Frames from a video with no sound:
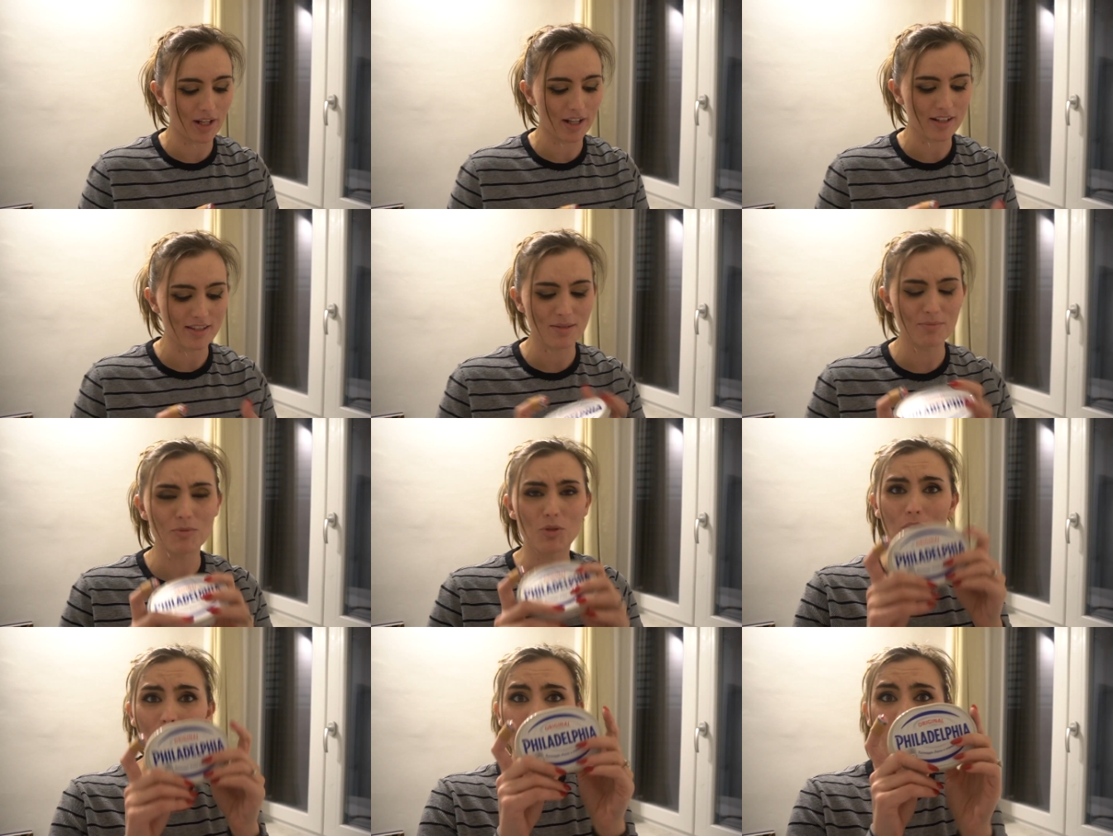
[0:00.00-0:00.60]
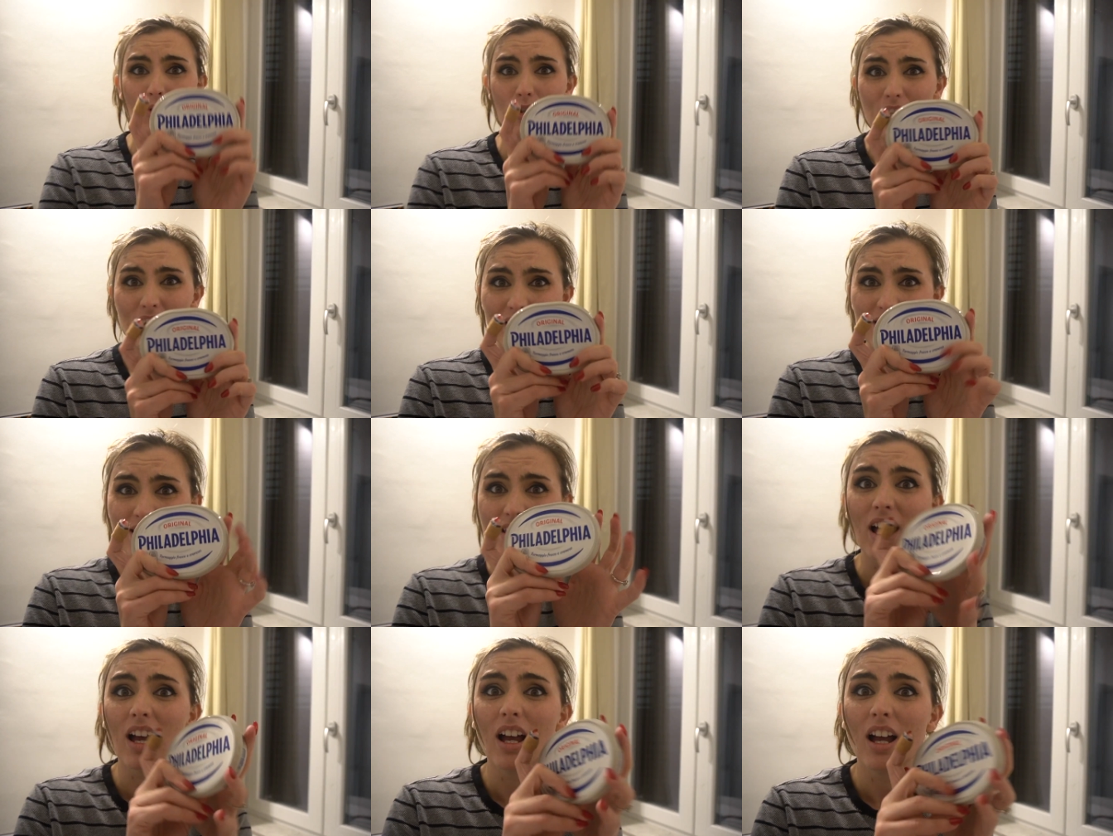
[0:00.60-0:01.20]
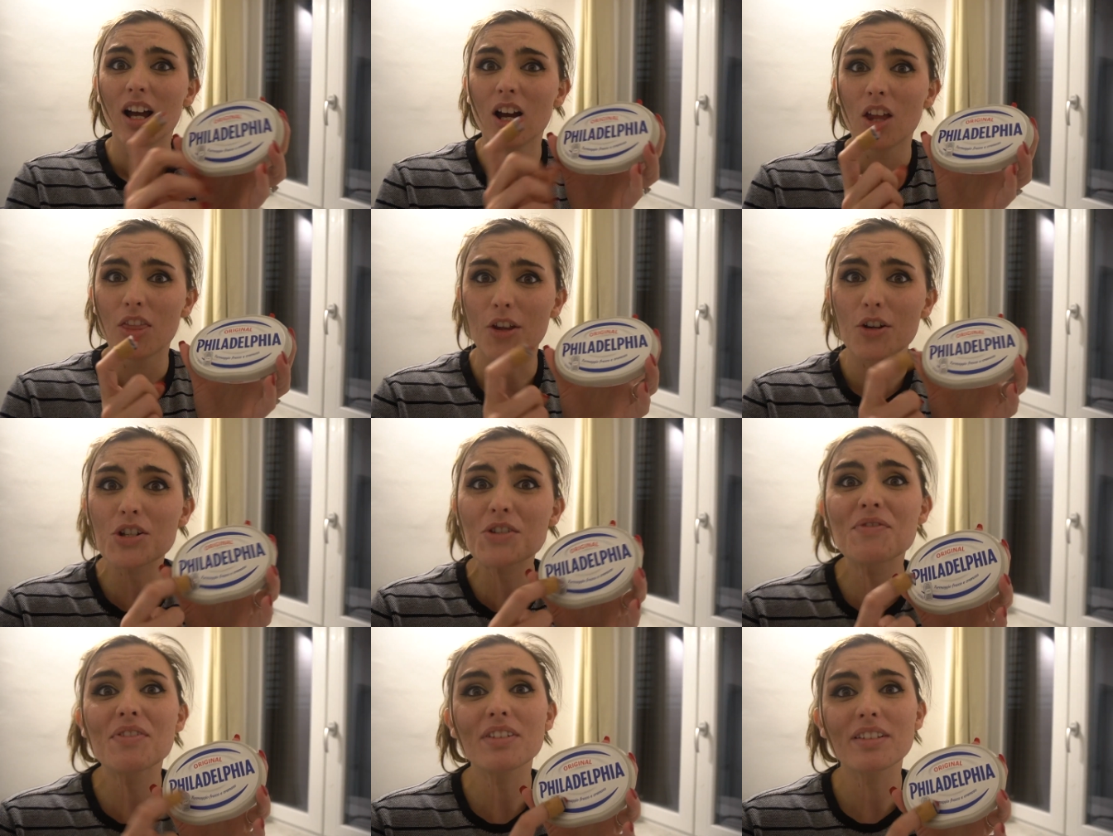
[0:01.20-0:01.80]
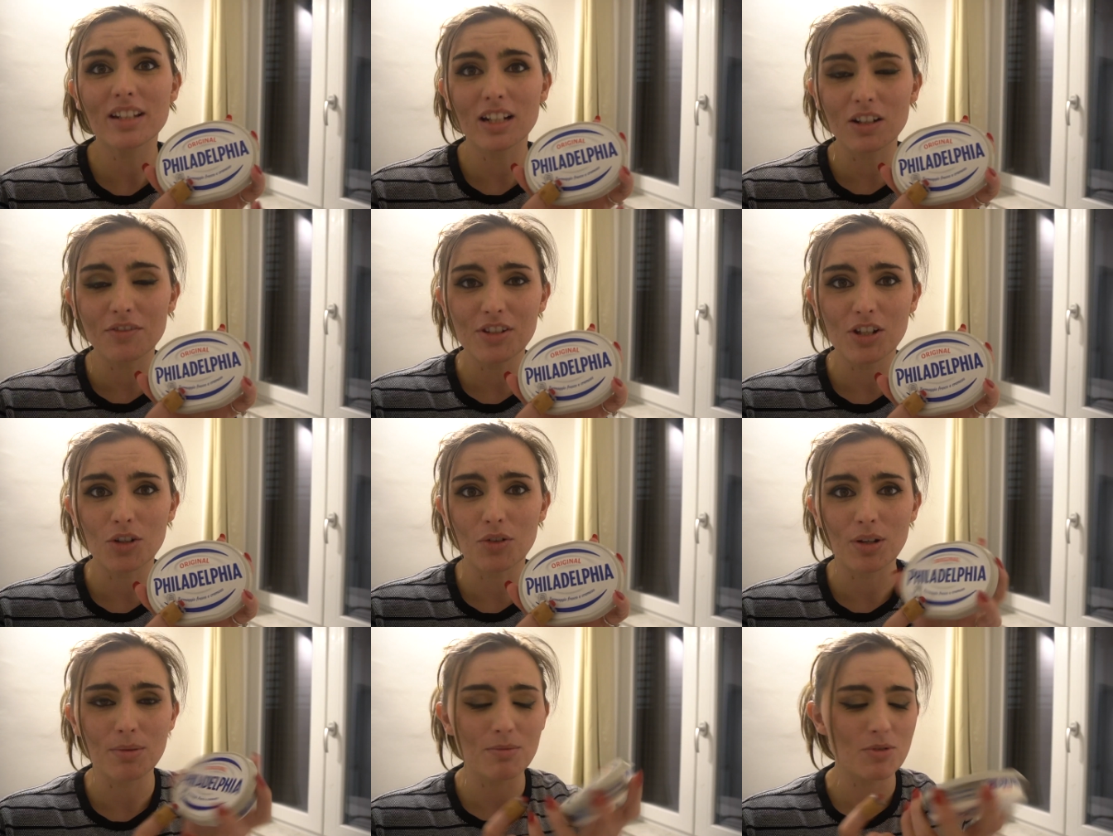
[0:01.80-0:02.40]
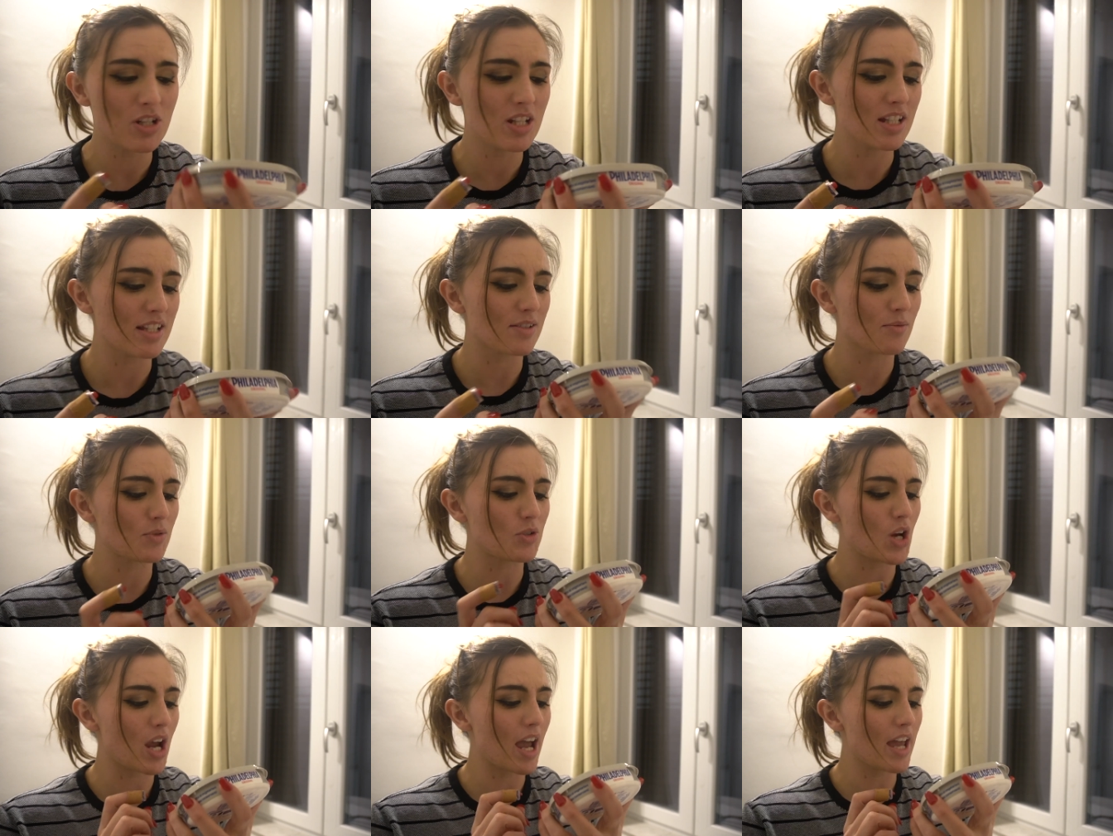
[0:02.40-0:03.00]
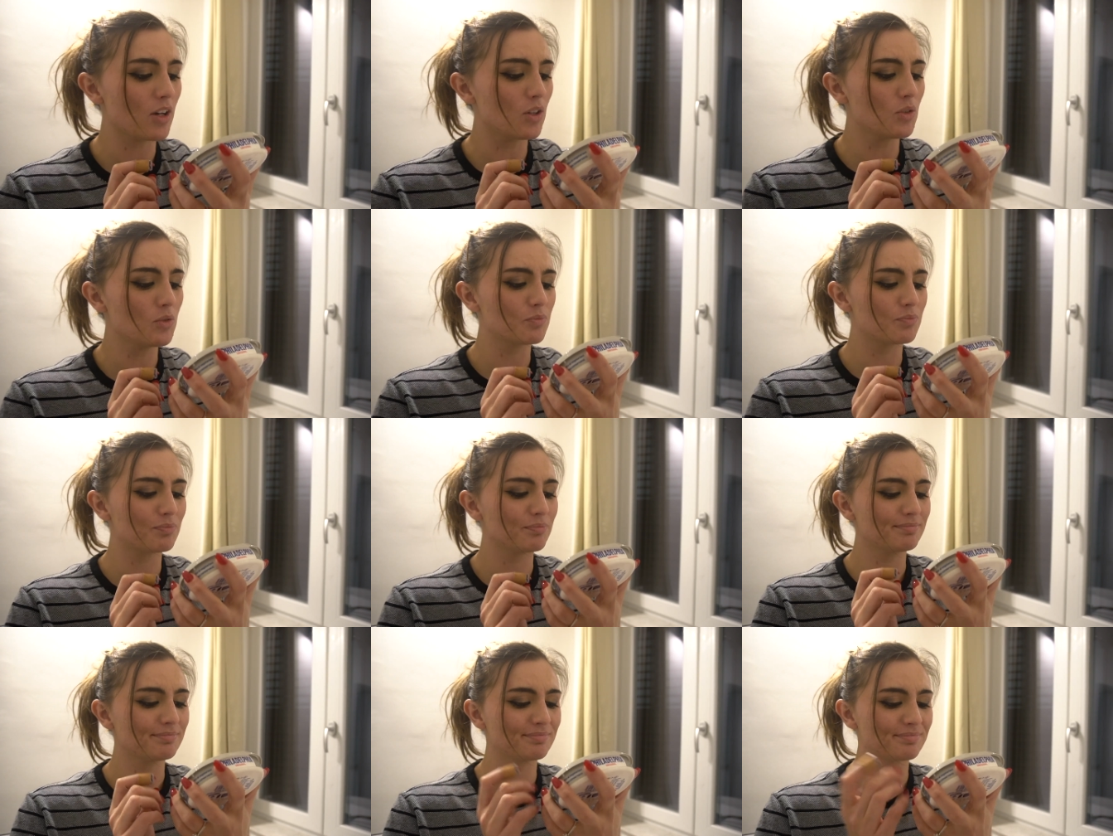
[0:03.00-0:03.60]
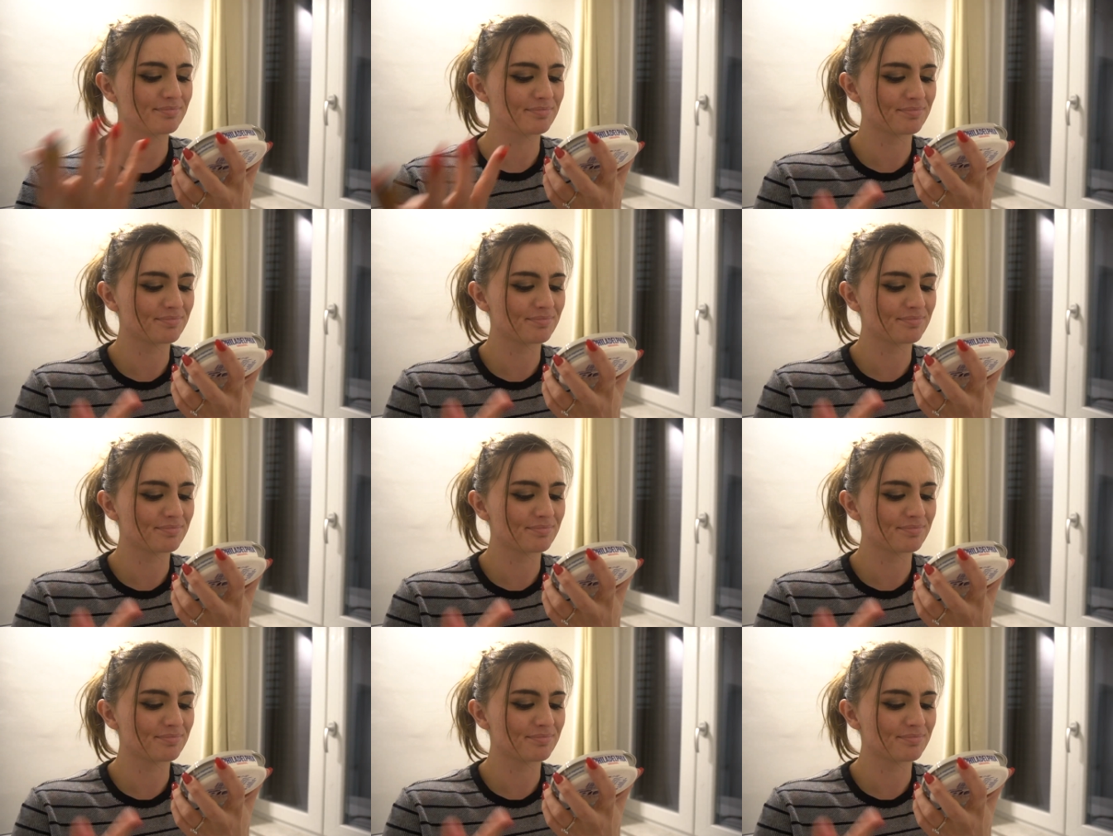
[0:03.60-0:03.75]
got some cream cheese. There's Philadelphia cream cheese, which I don't,